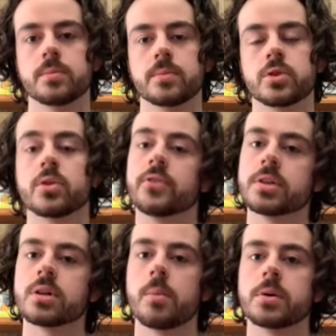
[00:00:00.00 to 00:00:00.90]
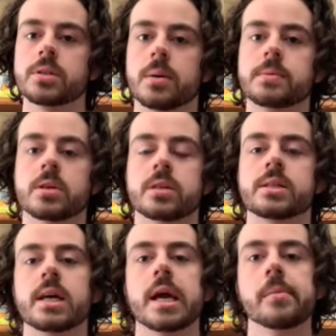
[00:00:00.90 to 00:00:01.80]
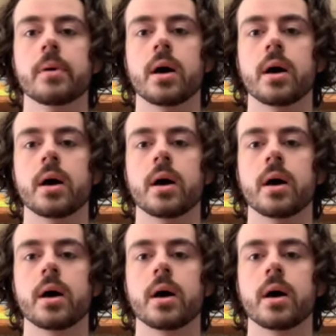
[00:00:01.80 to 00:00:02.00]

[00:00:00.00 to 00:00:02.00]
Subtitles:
So the first couple steps are the same.